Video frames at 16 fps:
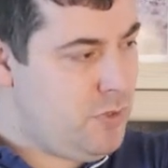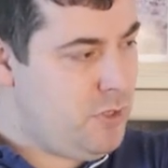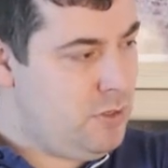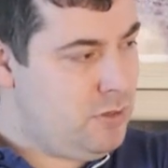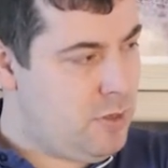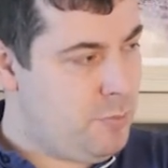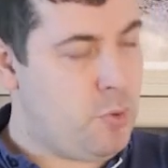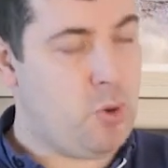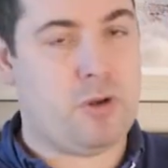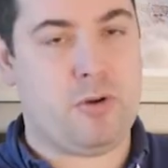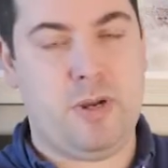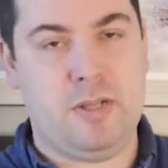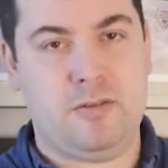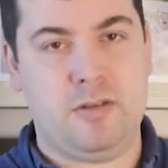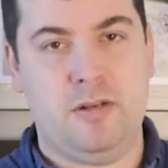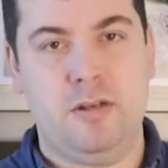book
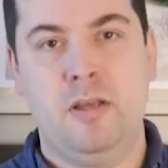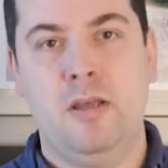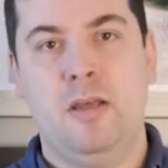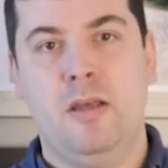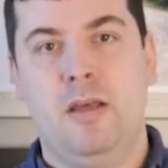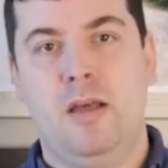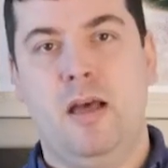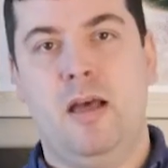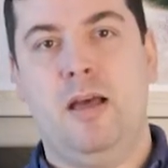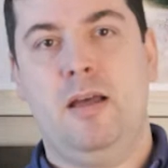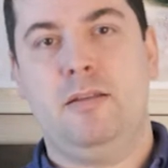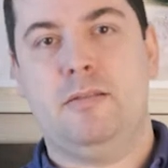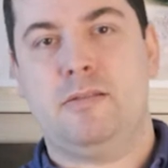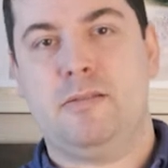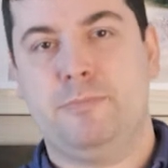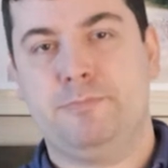written,
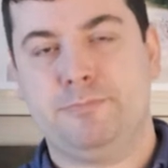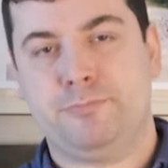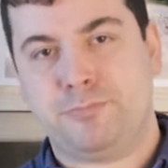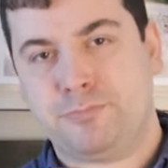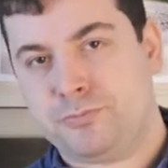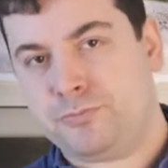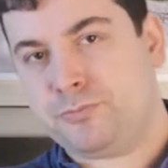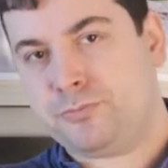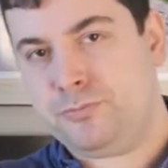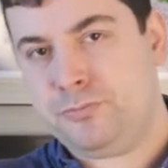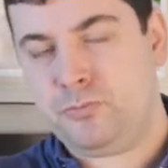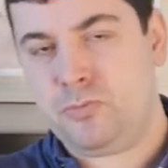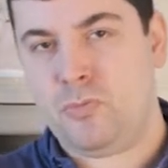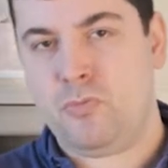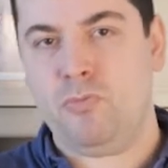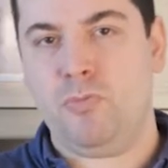and
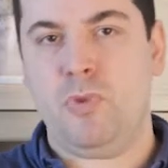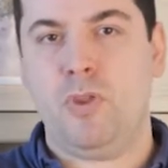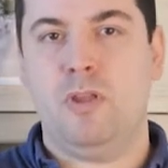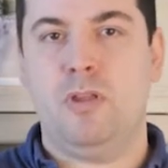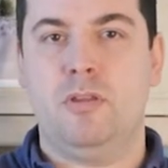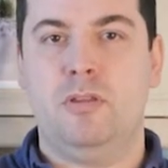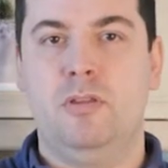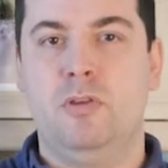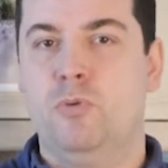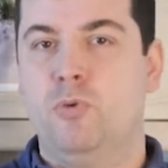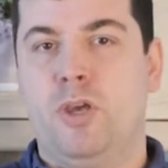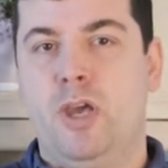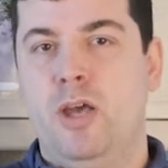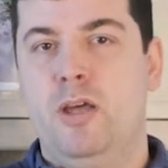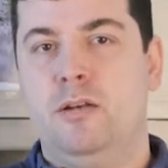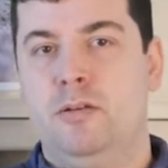you
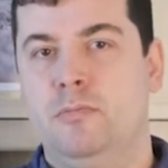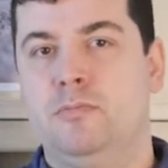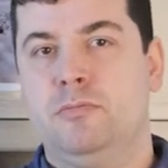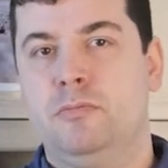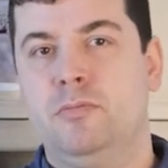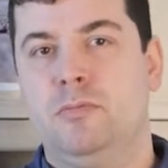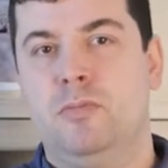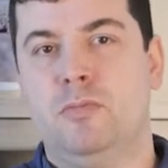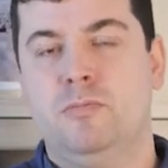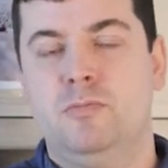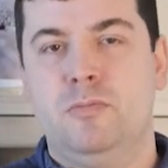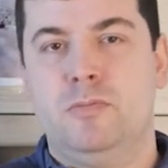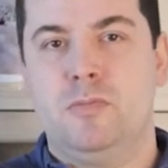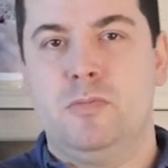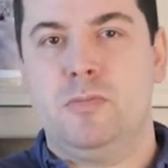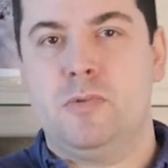can
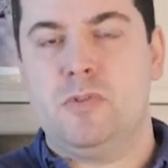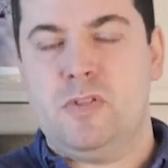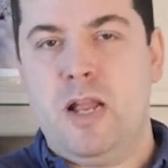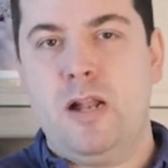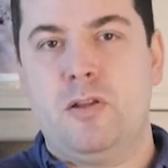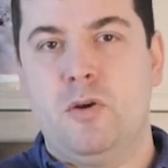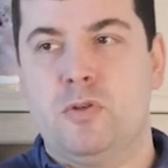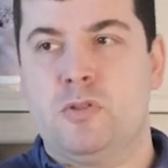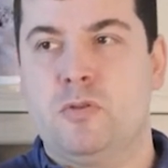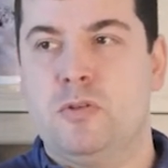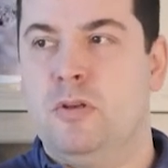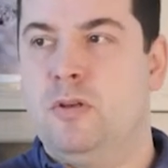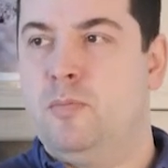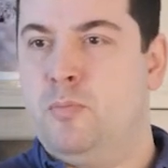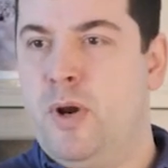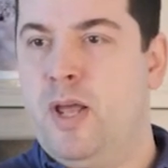sell those
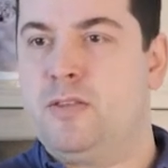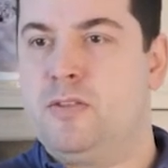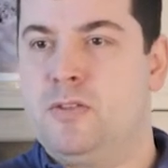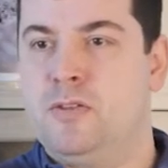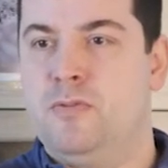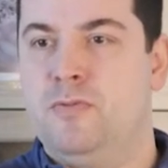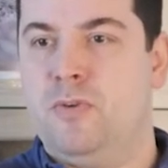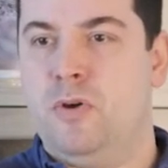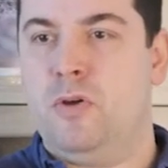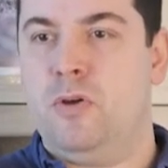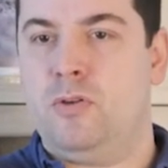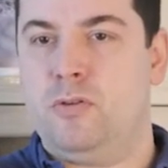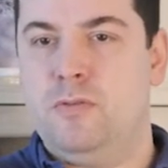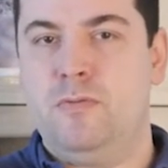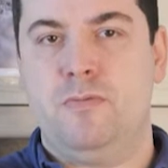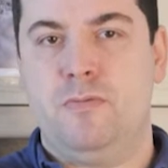breads
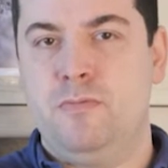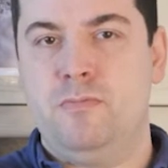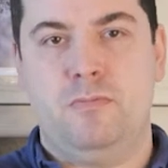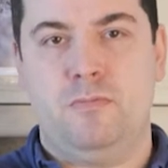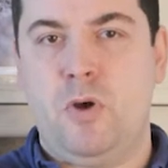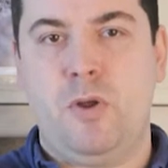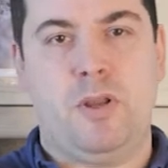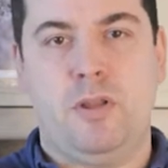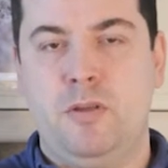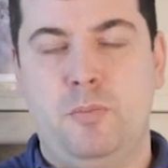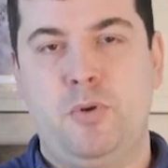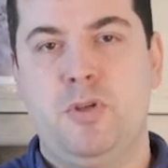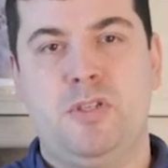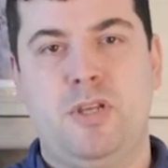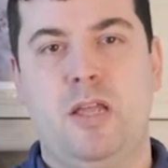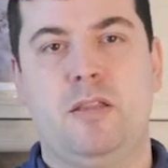for
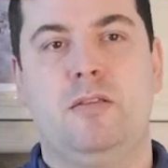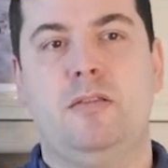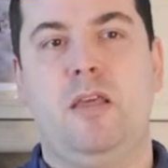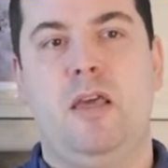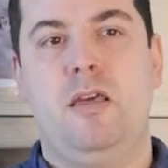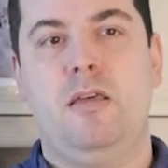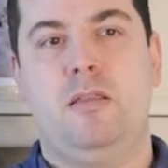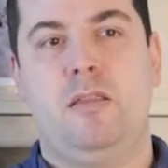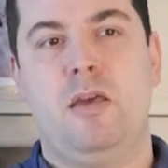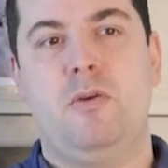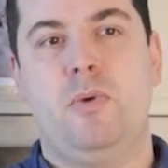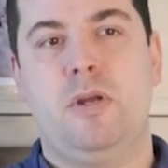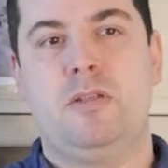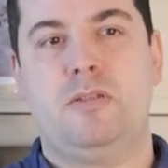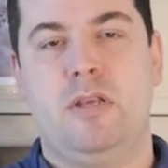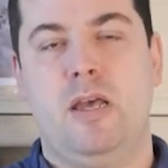100%. They
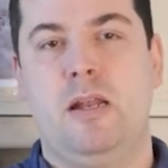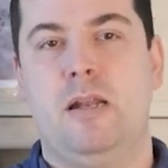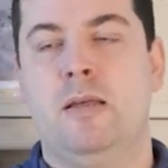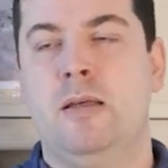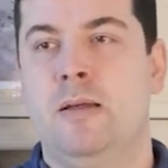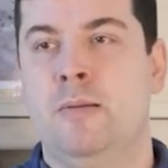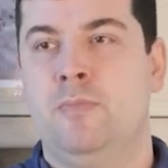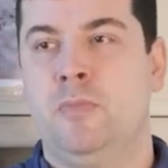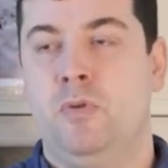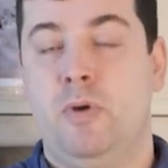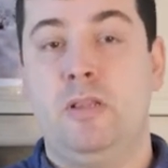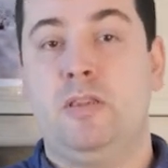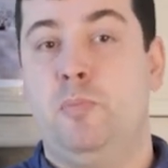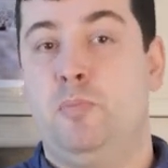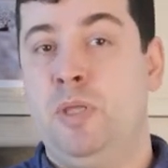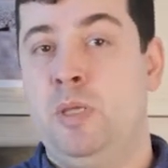will sell
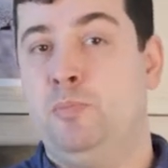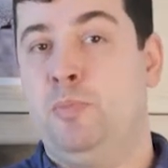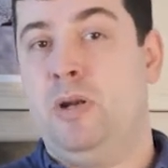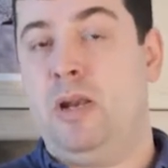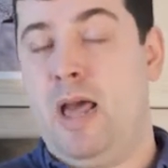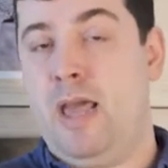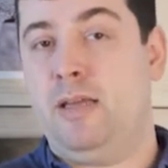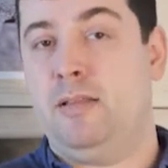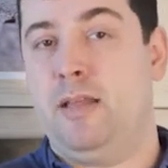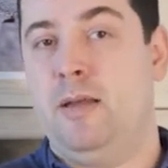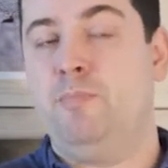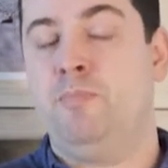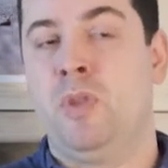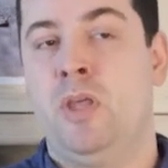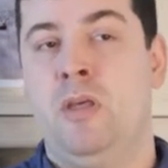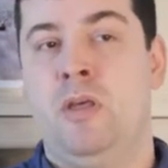when the people like
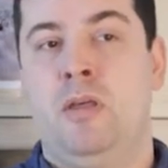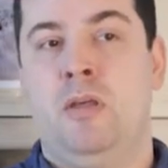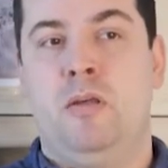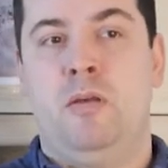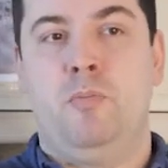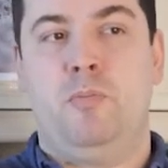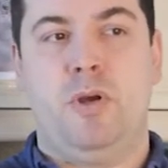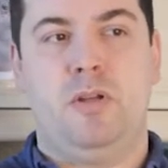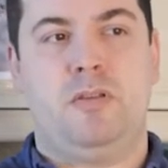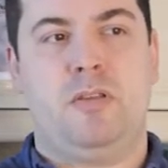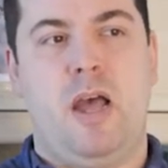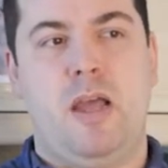them. But I